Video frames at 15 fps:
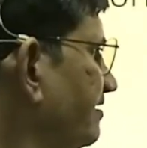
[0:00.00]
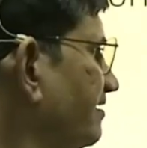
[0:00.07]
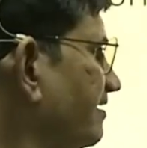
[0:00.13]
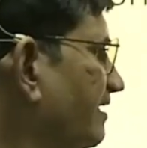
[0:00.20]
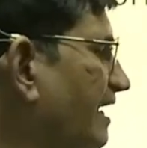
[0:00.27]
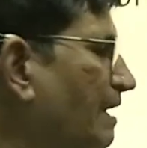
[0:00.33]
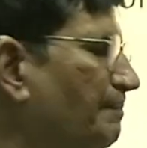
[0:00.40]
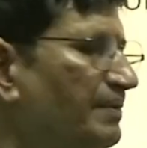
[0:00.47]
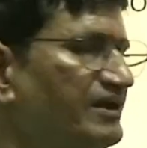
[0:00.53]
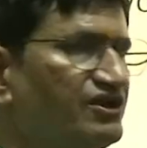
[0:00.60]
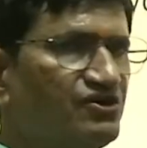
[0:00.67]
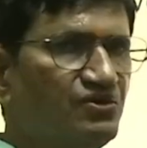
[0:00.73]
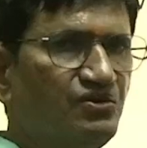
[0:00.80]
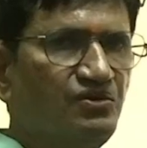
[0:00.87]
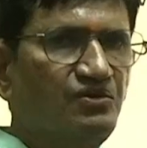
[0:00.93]
Campus
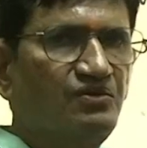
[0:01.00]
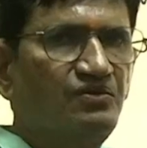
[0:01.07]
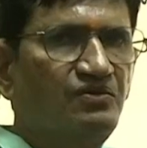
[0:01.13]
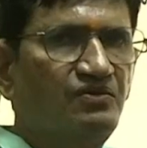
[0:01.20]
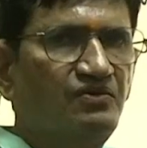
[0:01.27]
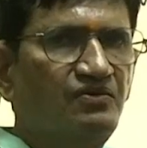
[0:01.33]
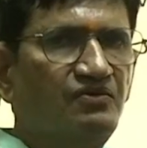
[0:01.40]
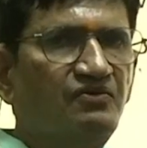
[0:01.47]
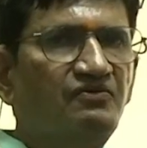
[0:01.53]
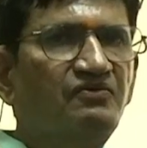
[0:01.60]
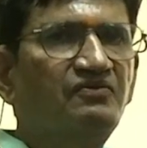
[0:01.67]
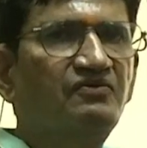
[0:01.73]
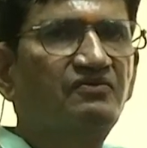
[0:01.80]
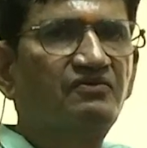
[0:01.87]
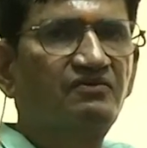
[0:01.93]
2,
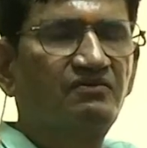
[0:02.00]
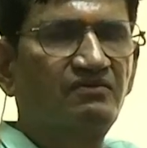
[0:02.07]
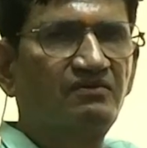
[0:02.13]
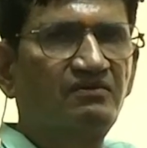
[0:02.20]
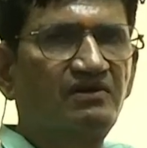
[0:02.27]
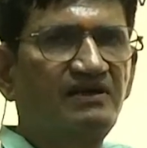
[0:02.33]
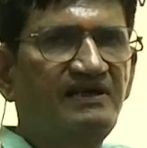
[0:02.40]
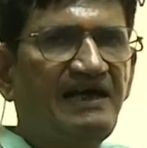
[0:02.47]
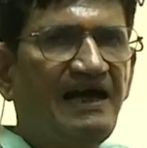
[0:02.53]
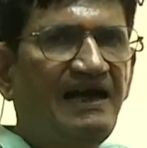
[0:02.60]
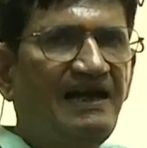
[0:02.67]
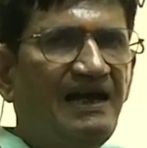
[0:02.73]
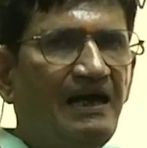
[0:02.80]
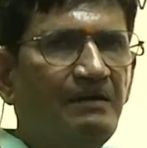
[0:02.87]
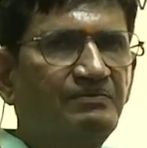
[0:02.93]
10
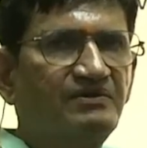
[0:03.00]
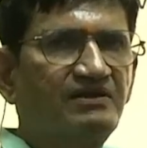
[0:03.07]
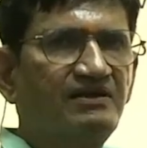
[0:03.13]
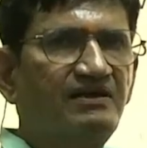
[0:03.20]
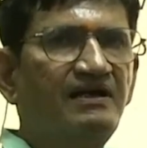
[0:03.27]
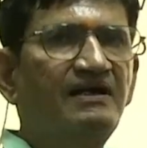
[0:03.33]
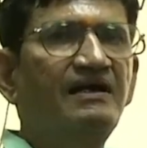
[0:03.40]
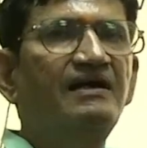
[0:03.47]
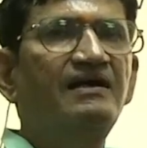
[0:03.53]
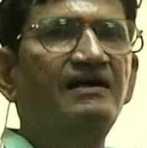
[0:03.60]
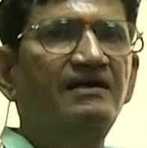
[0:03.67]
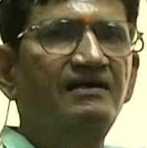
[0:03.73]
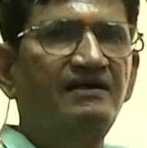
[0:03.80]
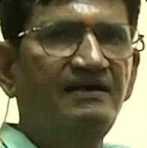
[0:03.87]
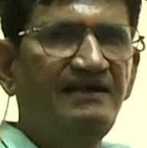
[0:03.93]
labs,
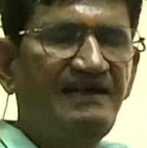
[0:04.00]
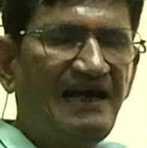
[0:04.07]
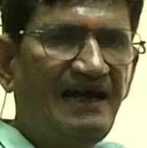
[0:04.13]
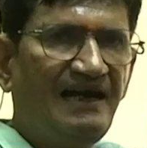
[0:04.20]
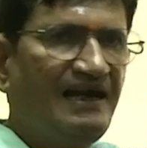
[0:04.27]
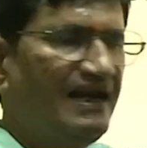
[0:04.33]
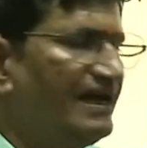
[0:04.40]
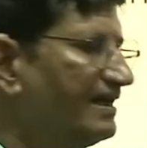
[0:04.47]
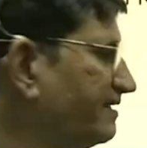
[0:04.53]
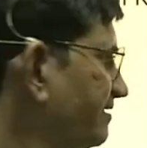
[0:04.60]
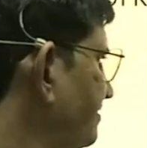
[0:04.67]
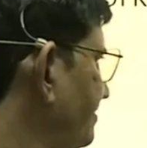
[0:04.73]
10 LANs.